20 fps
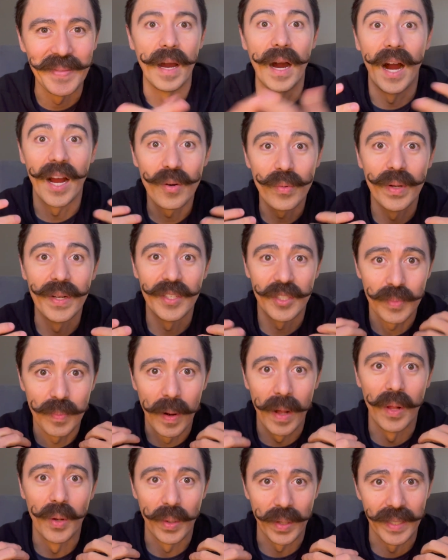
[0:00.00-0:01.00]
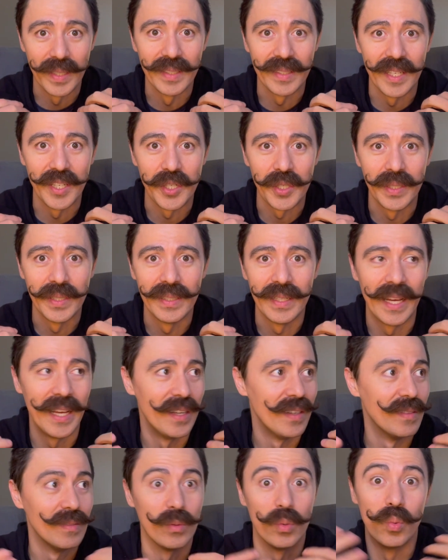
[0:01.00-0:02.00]
I run a small organization
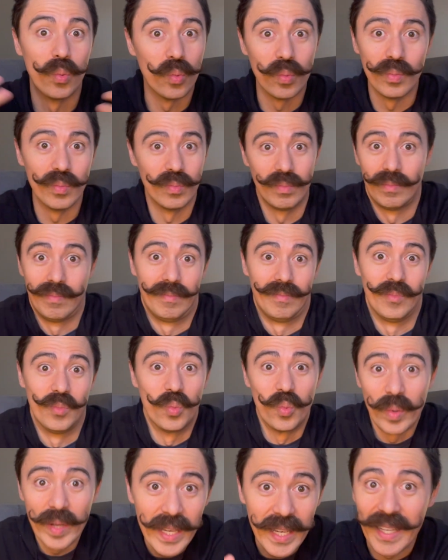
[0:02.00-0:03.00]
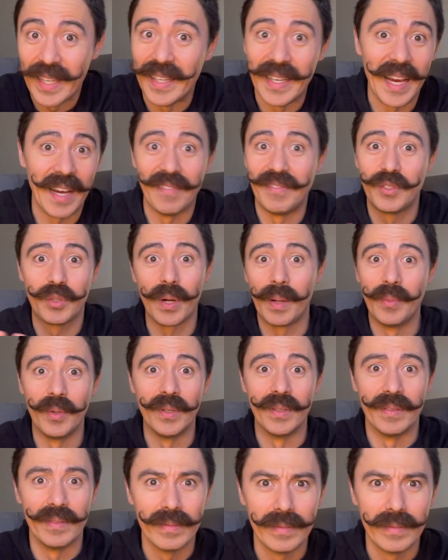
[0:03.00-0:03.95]
and we have trouble